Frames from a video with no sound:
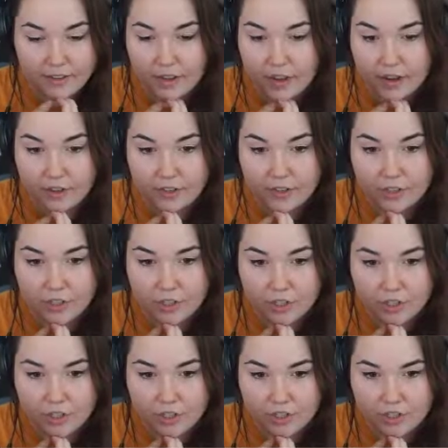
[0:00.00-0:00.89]
Irish
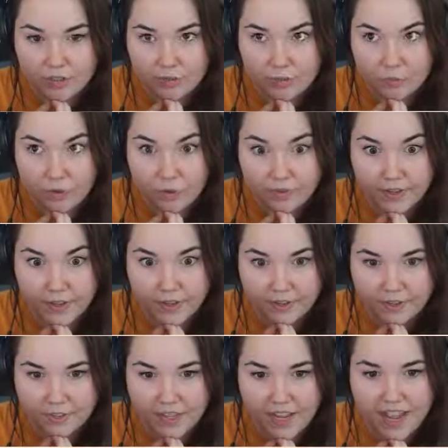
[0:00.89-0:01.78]
wolfhound.